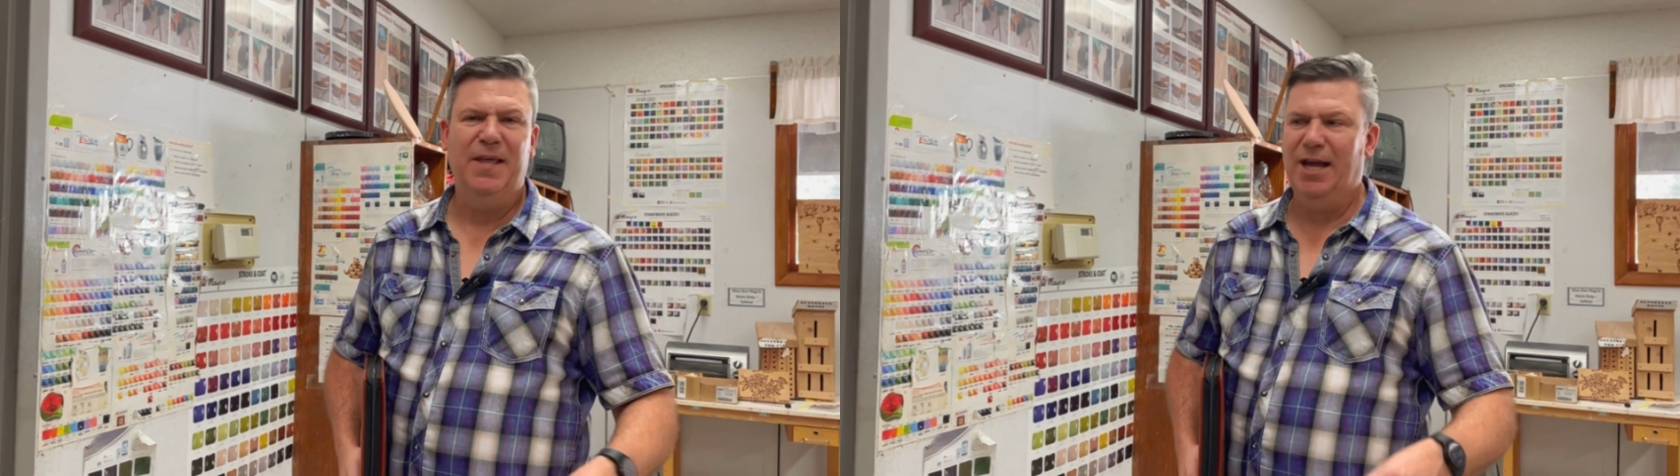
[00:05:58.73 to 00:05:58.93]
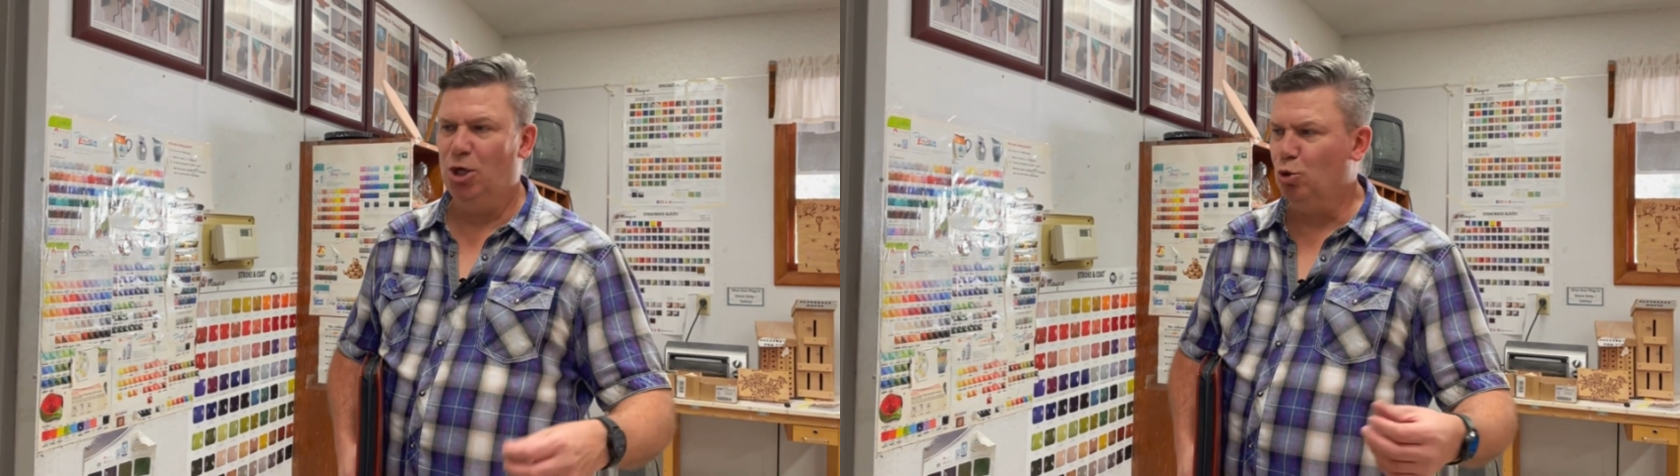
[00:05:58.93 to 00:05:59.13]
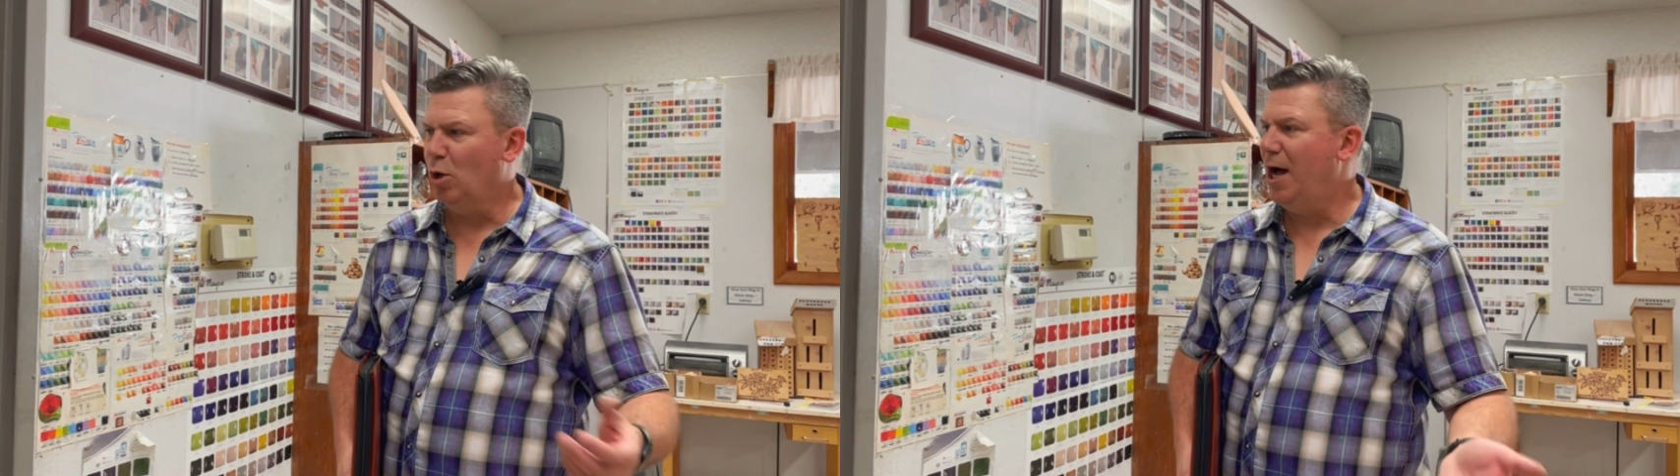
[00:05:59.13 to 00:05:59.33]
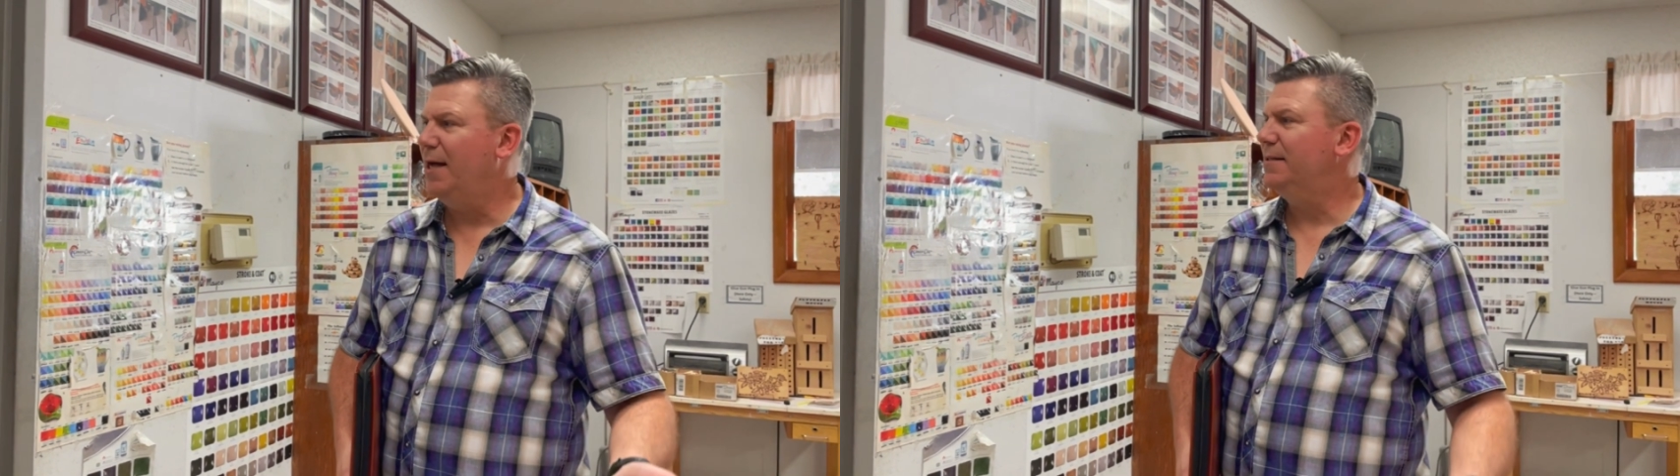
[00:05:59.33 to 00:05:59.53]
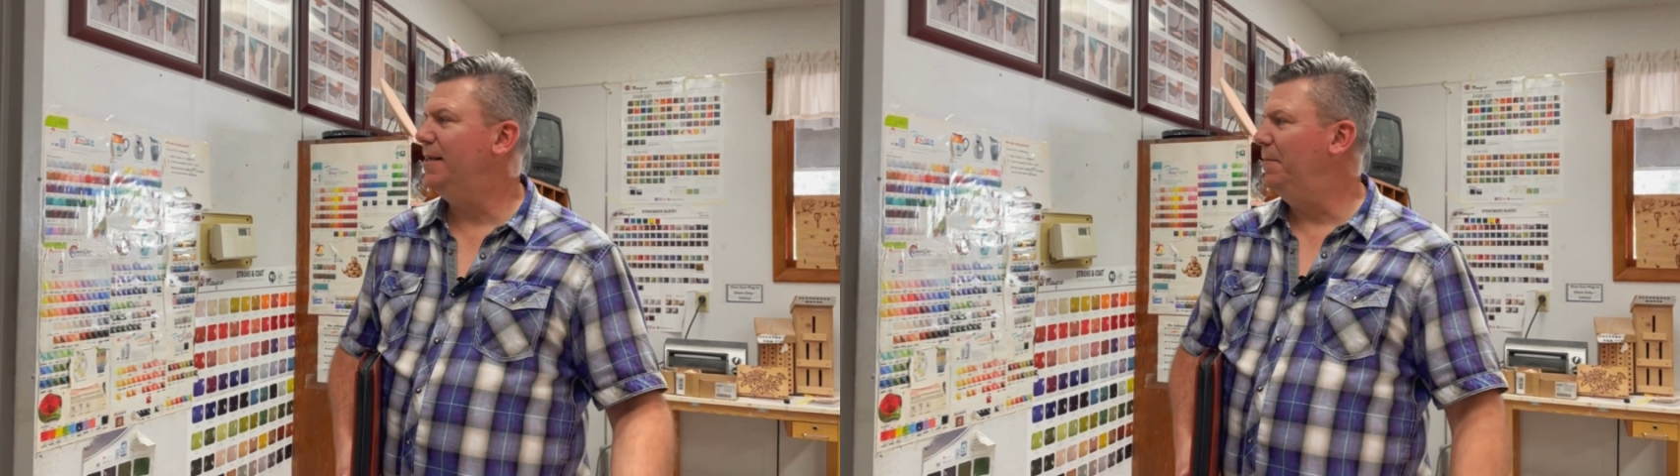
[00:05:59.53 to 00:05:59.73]
they could
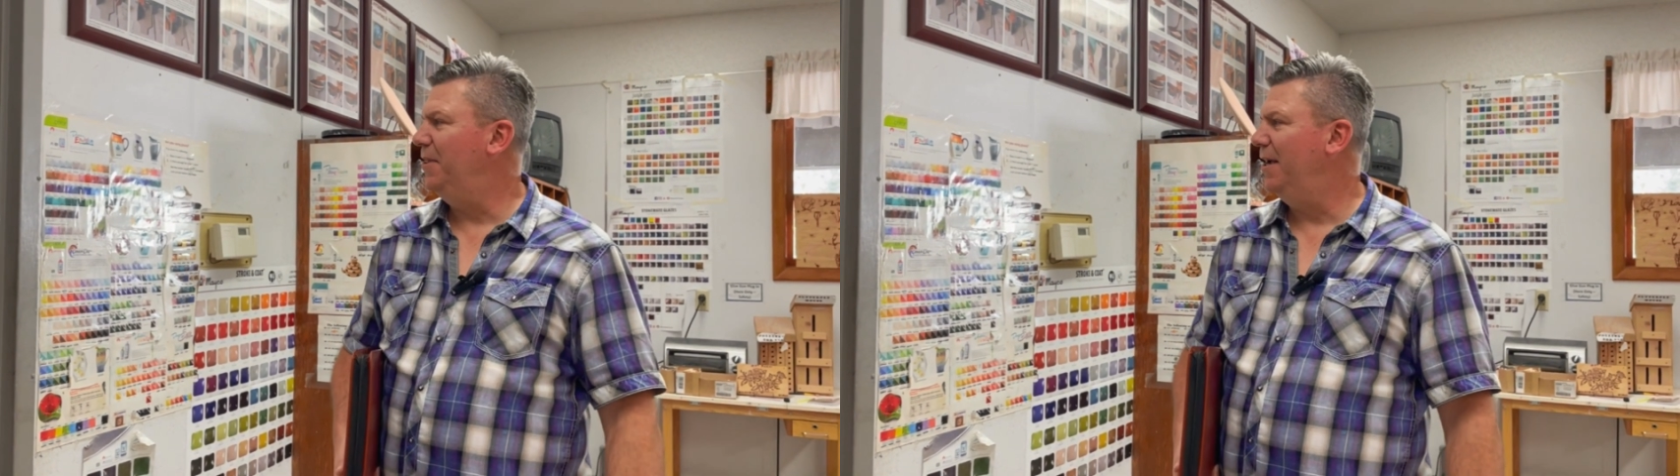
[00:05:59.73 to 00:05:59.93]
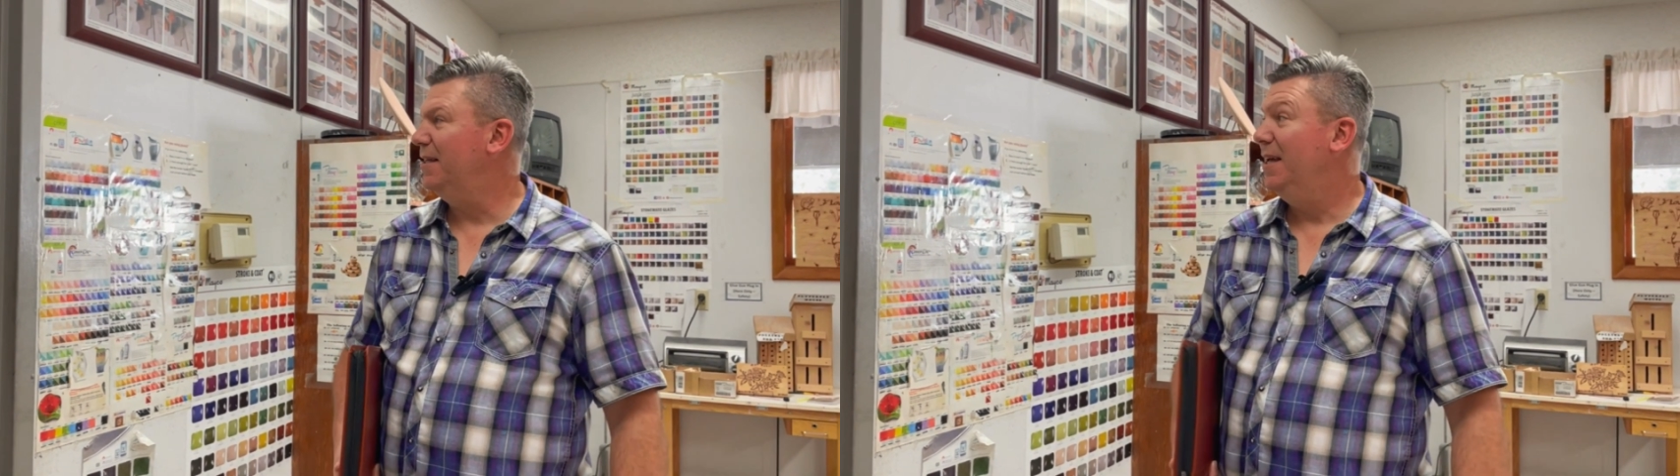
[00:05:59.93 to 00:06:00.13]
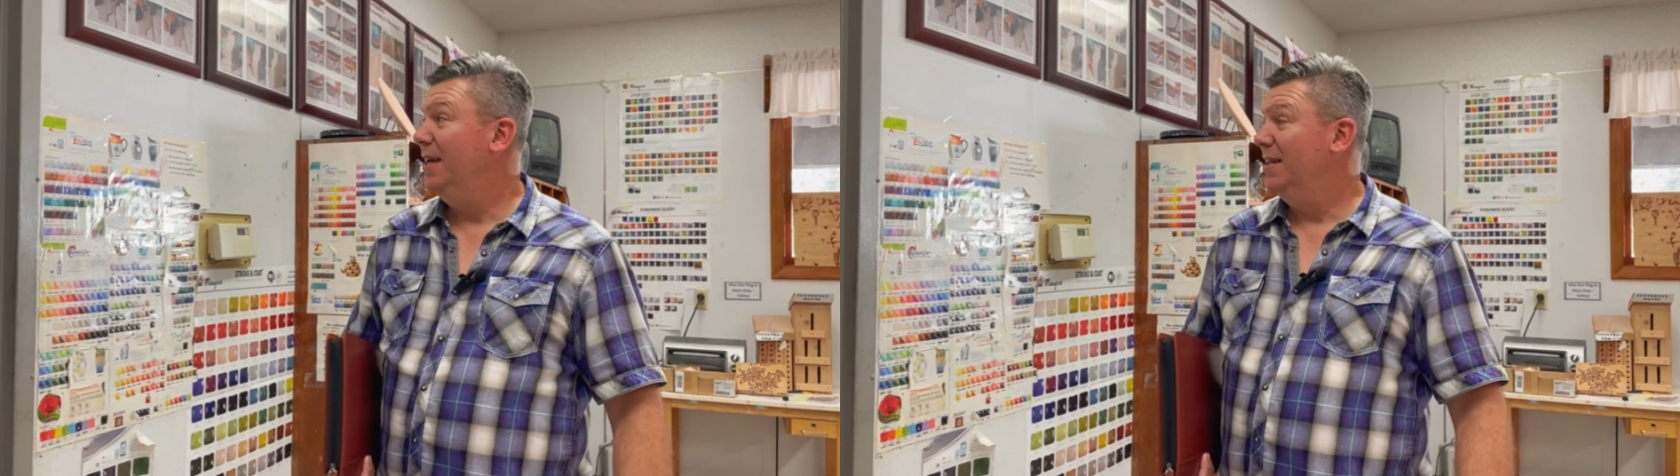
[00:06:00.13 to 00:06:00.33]
draw something.